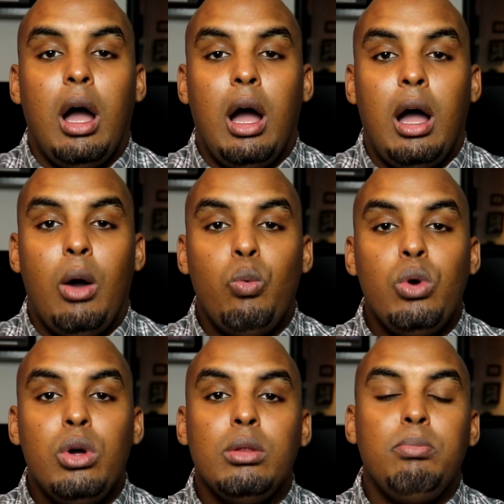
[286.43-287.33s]

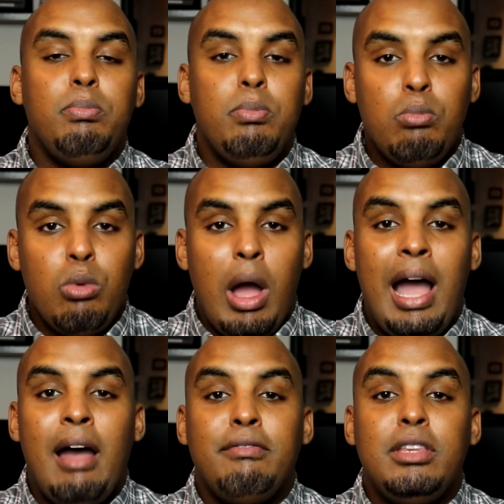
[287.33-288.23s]
will
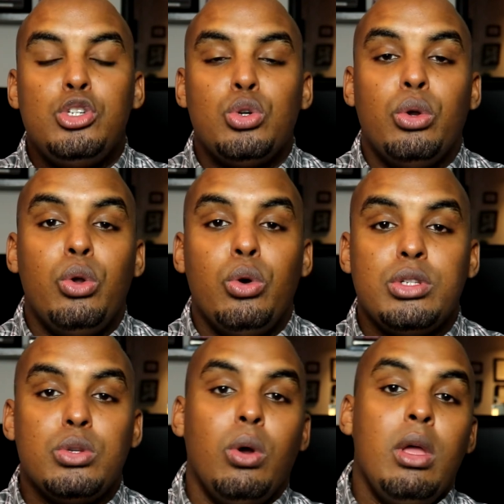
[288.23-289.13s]
have digital noise.